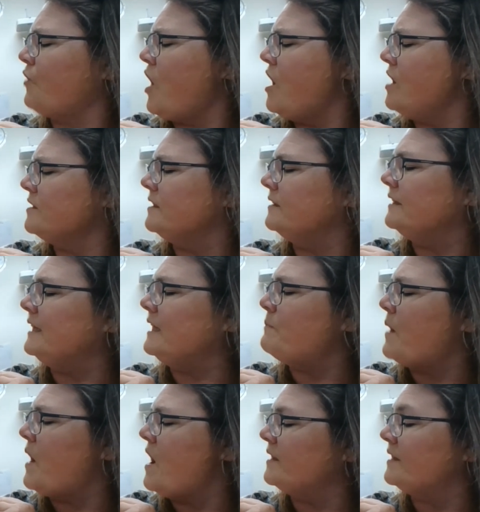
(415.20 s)
frogs, a lily
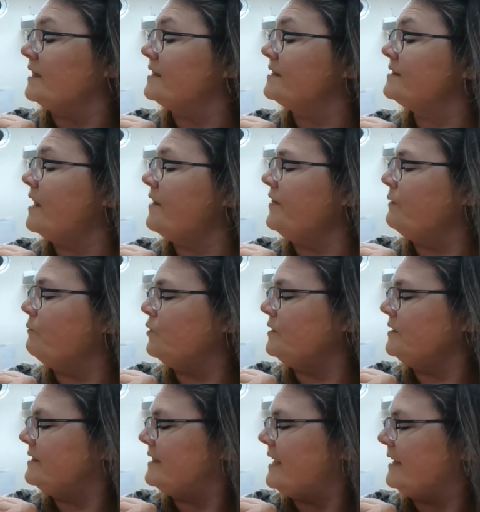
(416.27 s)
pond, and a sun that
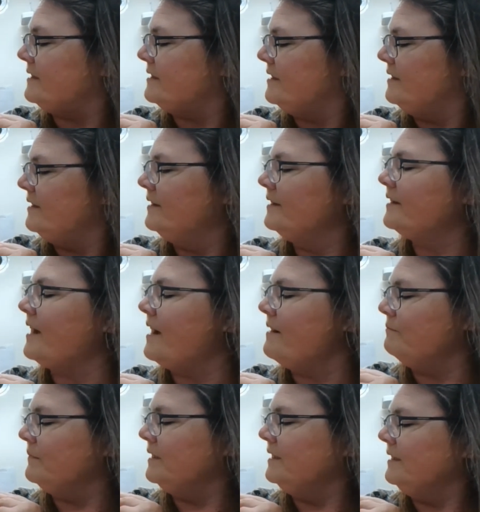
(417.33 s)
wouldn't set.
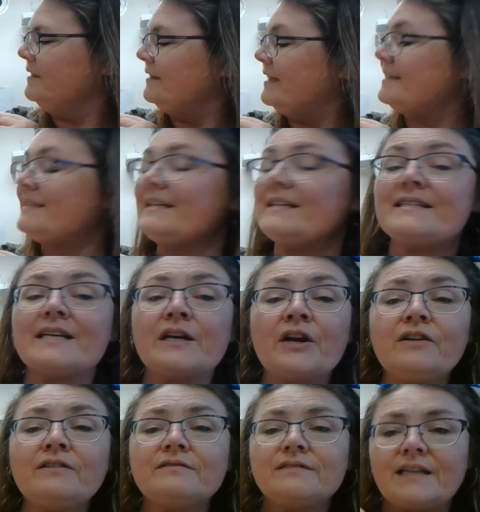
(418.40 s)
Come, let's eat
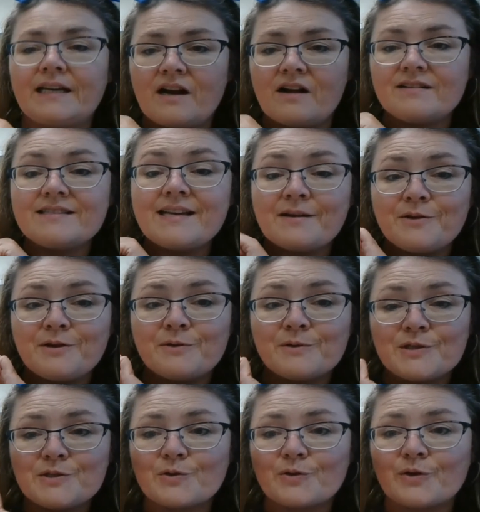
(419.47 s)
dinner, and I'll tell you a
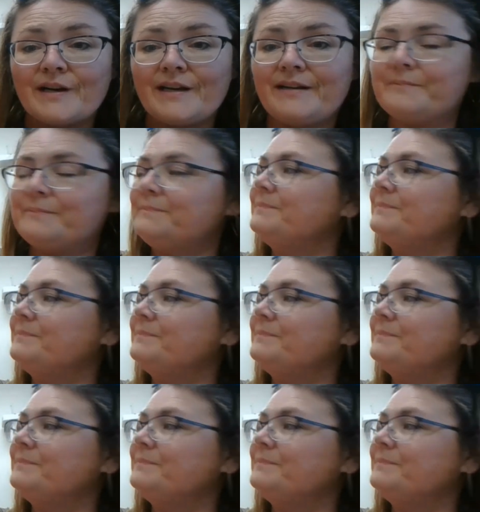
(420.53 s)
story."